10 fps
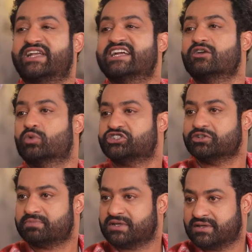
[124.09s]
no deity
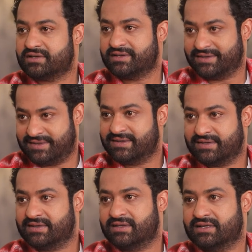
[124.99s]
worship.
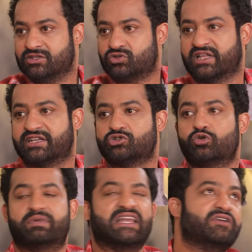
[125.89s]
There is
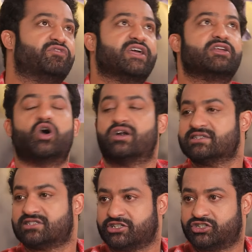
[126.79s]
no belief in
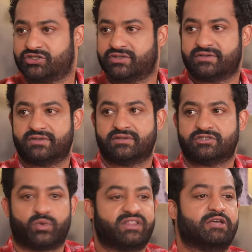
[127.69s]
God as such.
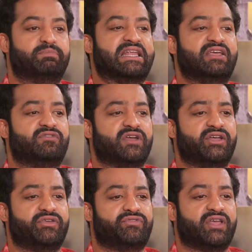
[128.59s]
Okay. So what they believe
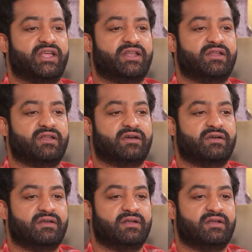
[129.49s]
is in